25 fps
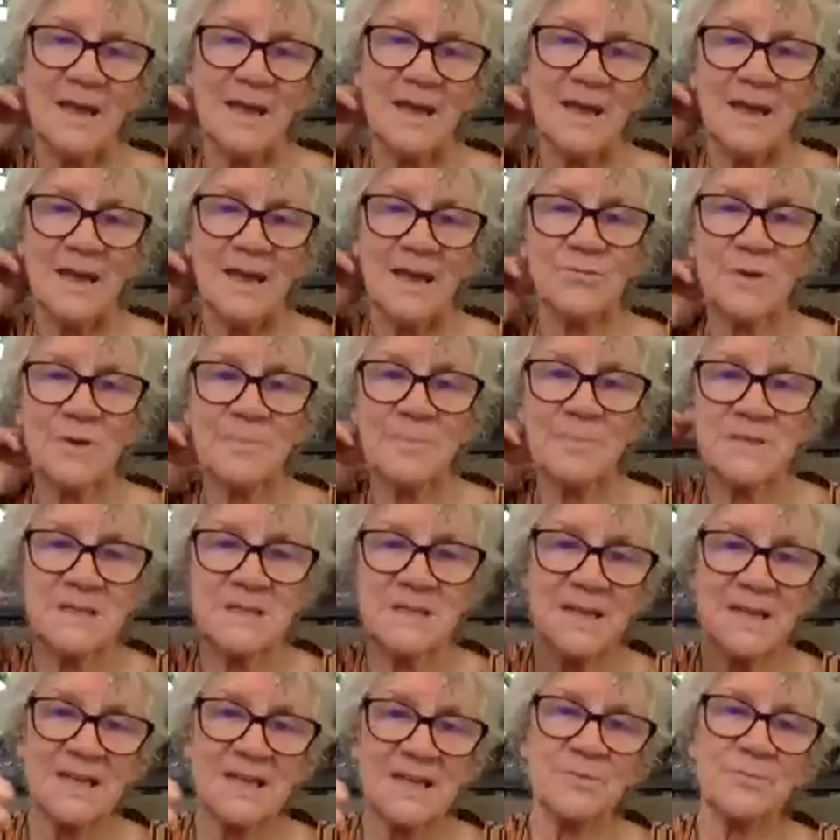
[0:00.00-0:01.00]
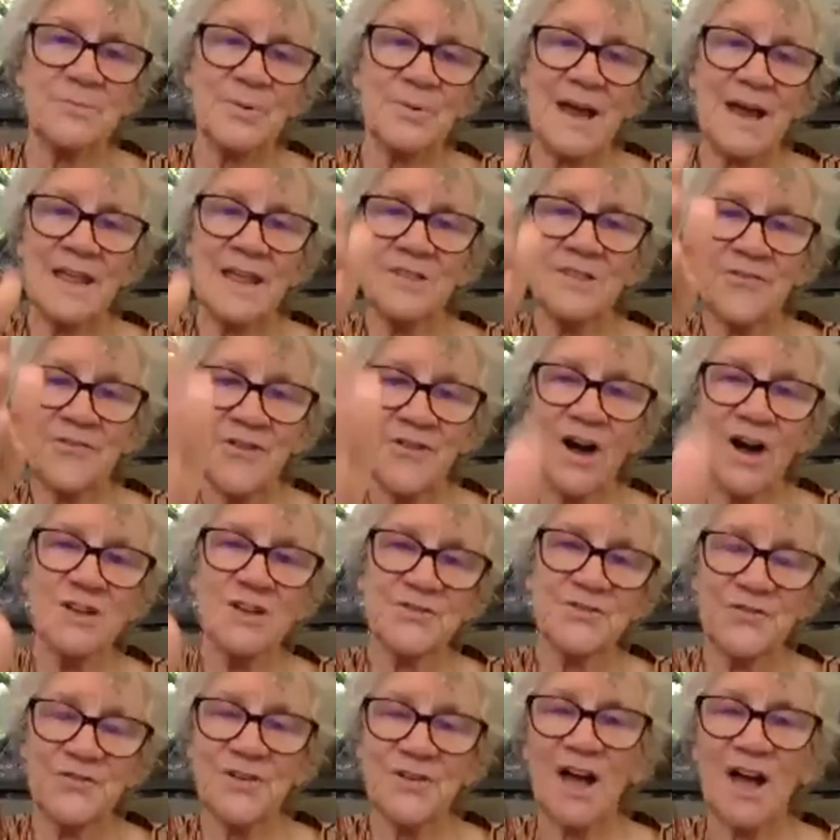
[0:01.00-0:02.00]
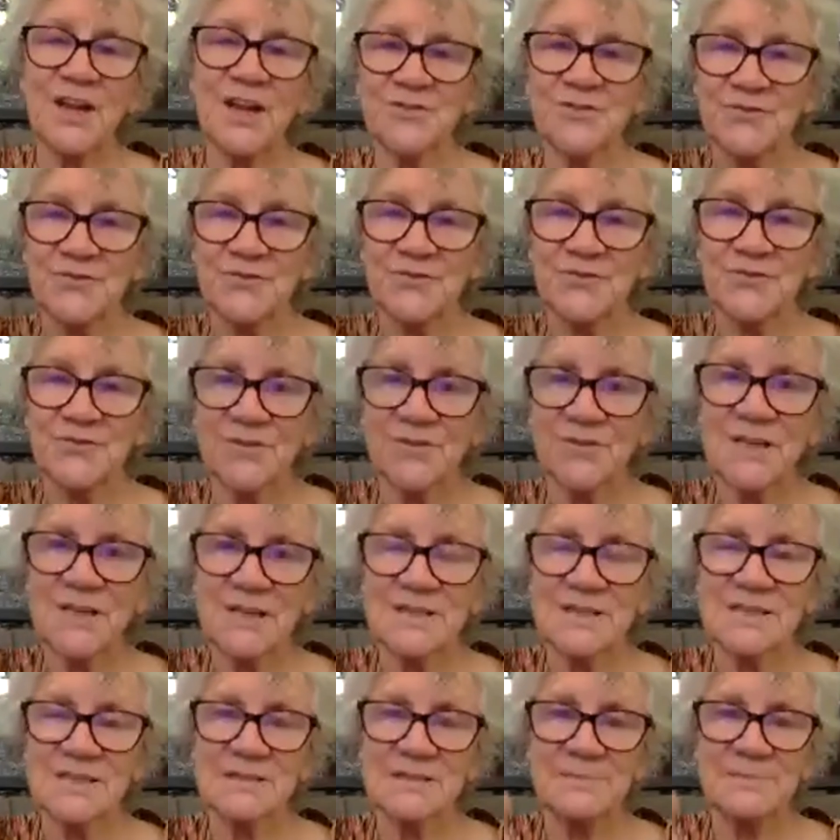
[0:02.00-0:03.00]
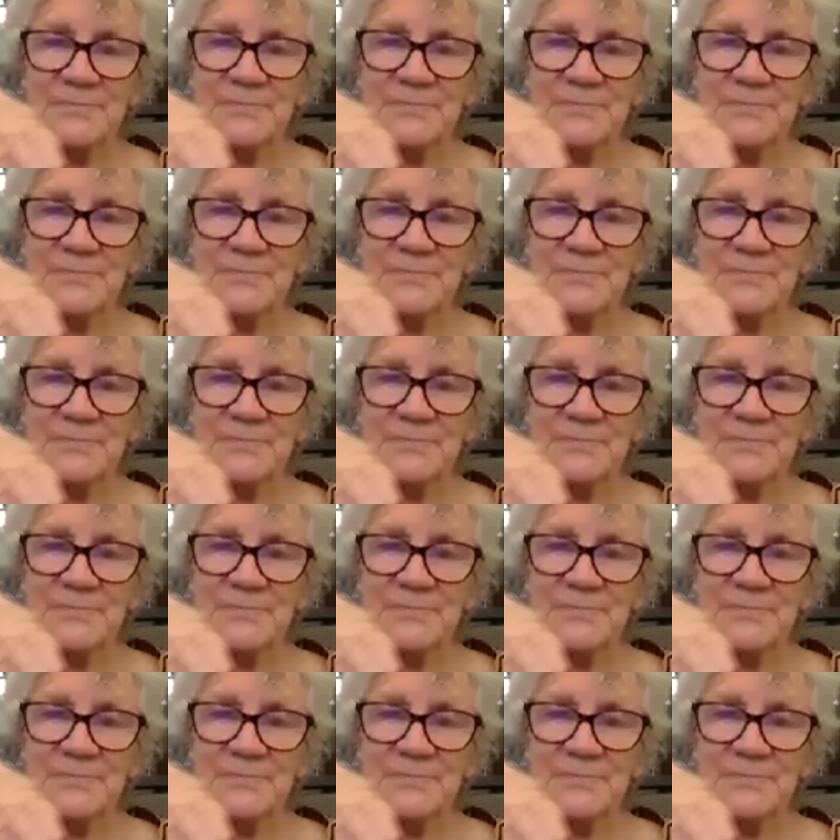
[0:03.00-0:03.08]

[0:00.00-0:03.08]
in the reptilian brain, the fight, flight, freeze.